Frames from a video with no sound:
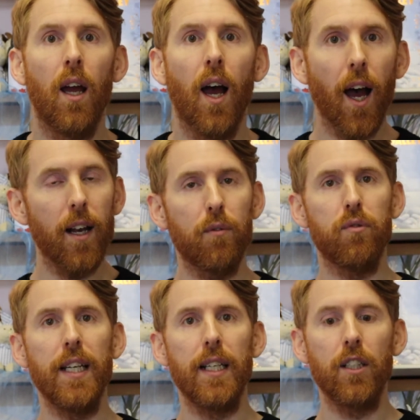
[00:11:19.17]
"I love
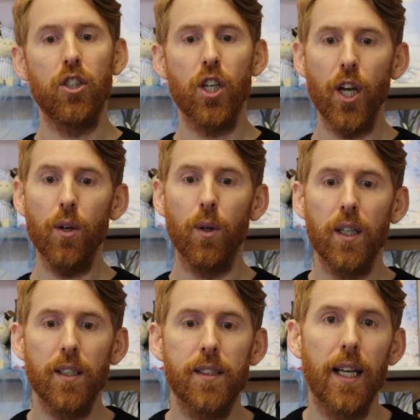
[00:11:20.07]
reading too,"
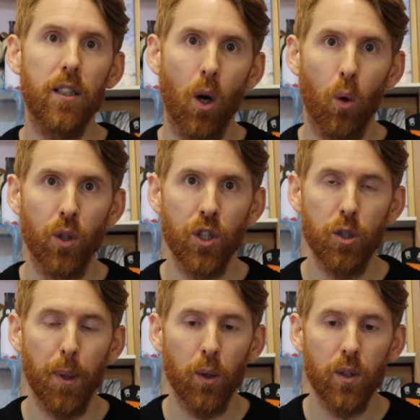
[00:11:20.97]
said Golden
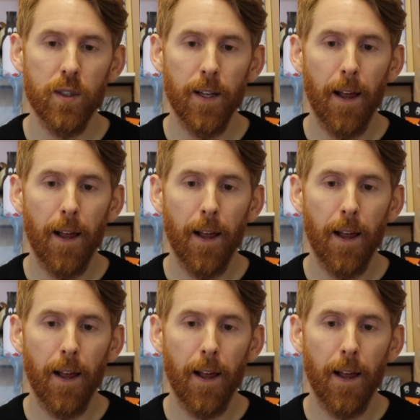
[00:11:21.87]
Spokes.